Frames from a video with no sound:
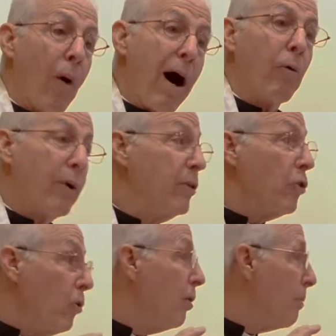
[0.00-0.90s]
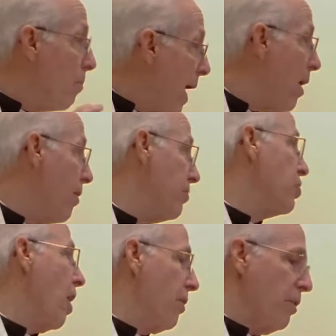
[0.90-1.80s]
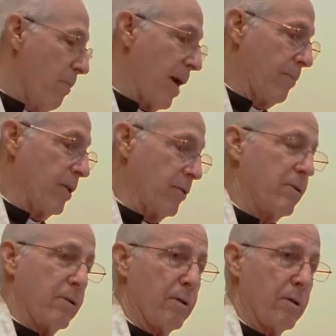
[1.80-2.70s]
while we do admire John the Baptist,